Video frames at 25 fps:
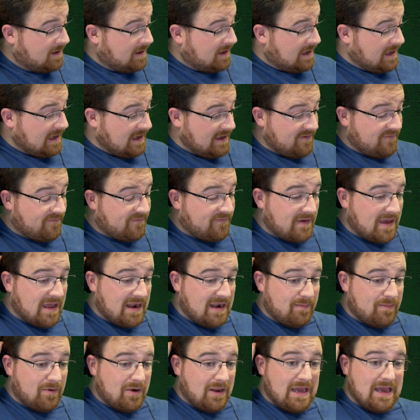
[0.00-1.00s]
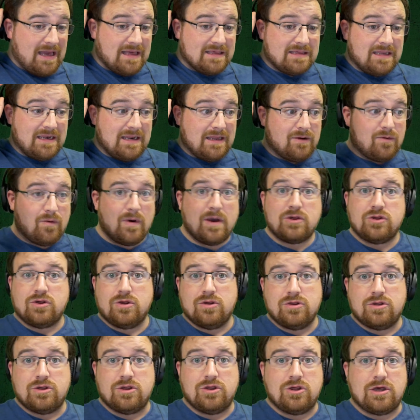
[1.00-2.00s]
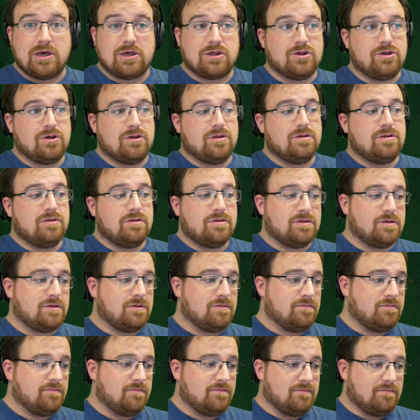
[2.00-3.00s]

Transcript: If anybody has any questions, suggestions,